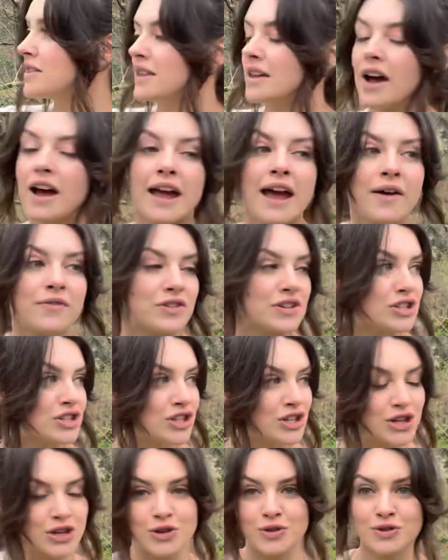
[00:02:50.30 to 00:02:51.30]
I have this
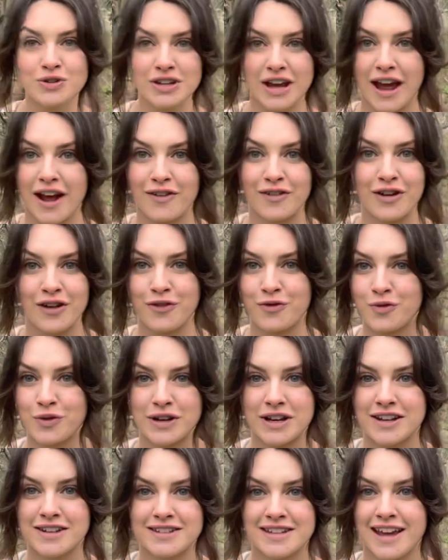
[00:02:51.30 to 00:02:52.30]
huge area of
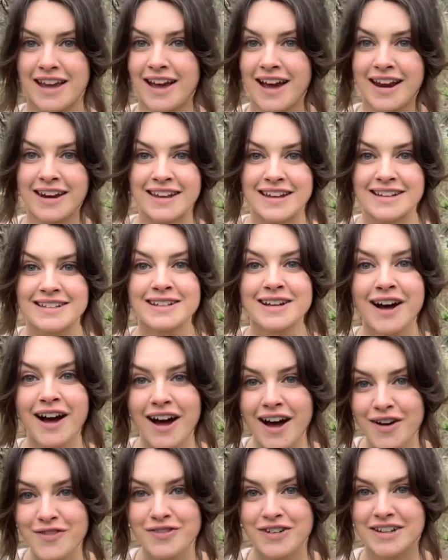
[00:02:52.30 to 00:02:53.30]
woodland here and it is
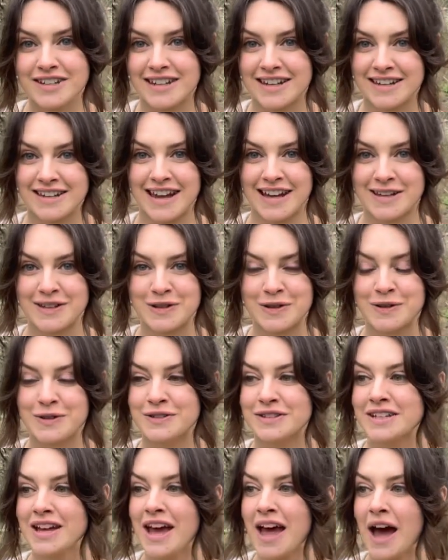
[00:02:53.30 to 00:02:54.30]
covered in
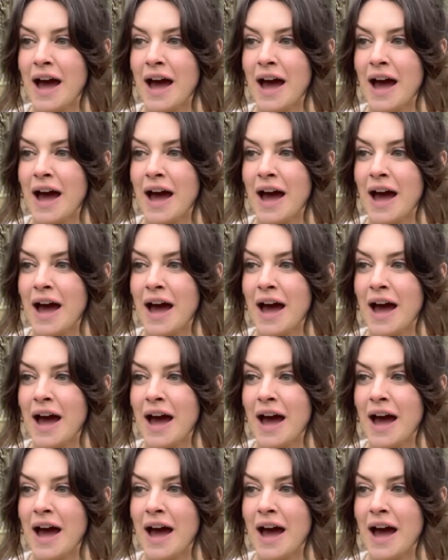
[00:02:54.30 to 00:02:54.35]
nettles,